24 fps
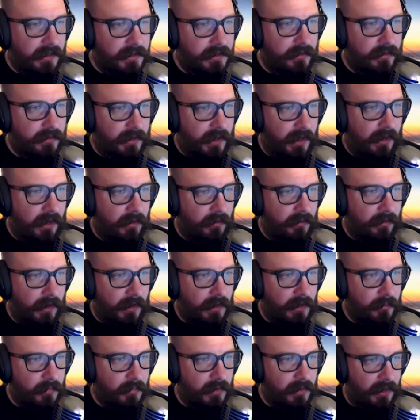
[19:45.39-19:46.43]
into account
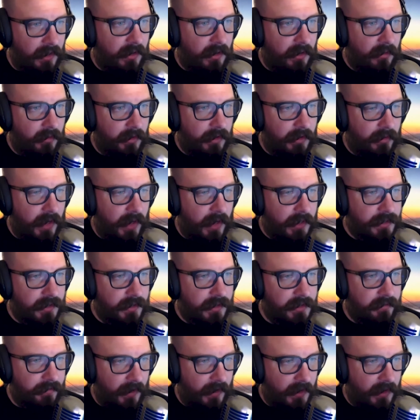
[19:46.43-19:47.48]
at the beginning when you're
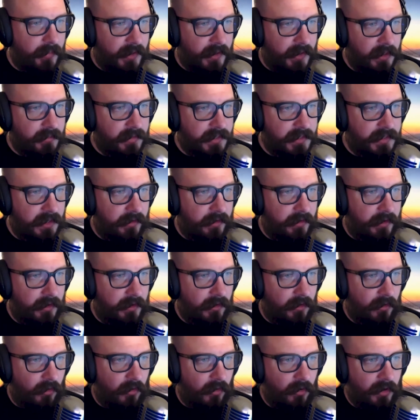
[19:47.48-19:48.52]
actually developing the
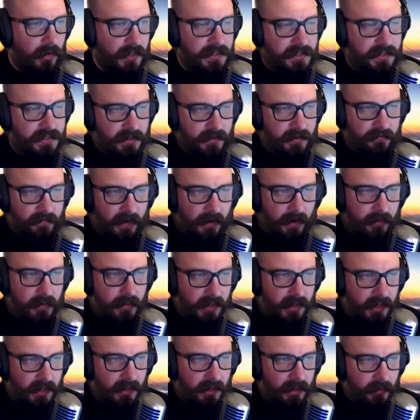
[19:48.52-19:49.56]
material, or is the very
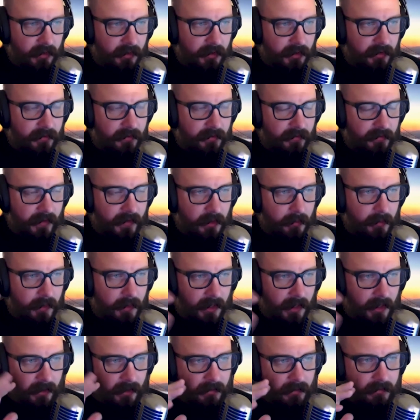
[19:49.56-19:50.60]
beginning when you're developing
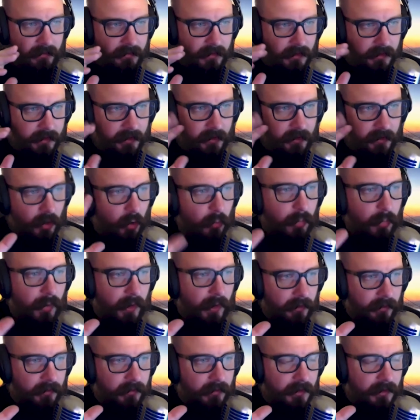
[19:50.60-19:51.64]
it a little
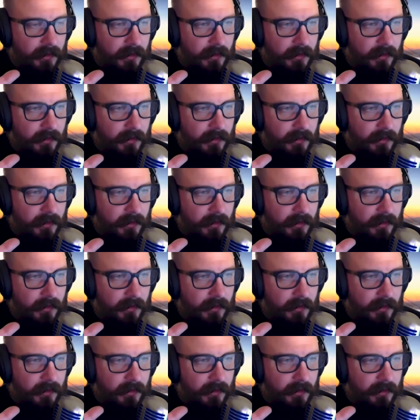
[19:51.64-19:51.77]
open,